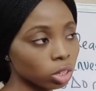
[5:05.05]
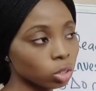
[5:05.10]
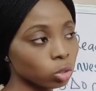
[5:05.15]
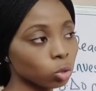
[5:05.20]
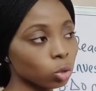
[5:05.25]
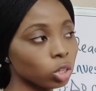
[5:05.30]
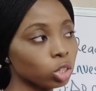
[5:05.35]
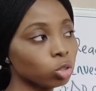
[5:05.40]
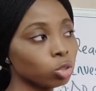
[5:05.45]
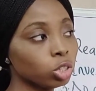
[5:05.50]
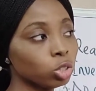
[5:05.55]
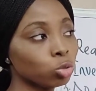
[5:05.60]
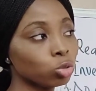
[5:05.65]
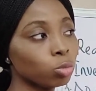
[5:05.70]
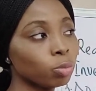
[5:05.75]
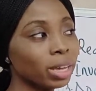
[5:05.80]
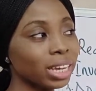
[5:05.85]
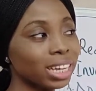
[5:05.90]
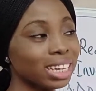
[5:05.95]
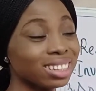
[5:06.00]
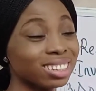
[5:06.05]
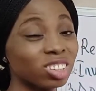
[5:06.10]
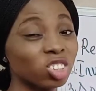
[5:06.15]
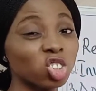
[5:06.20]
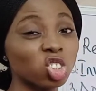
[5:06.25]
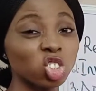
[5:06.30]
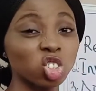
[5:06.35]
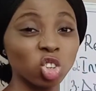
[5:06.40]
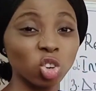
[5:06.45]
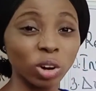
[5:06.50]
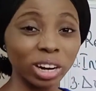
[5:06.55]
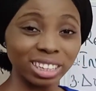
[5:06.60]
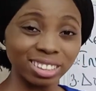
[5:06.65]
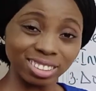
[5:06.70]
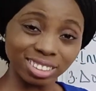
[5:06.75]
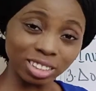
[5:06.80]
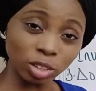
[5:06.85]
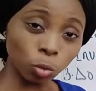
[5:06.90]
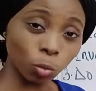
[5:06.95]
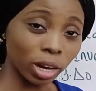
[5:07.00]
So it will make it
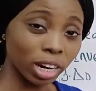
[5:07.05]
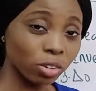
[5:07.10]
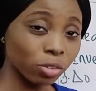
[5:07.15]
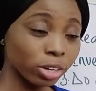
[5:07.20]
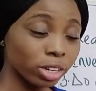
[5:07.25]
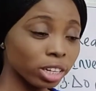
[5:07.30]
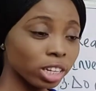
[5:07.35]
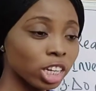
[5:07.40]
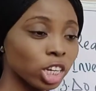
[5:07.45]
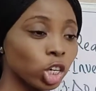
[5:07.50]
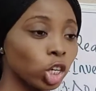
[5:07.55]
interesting while reading.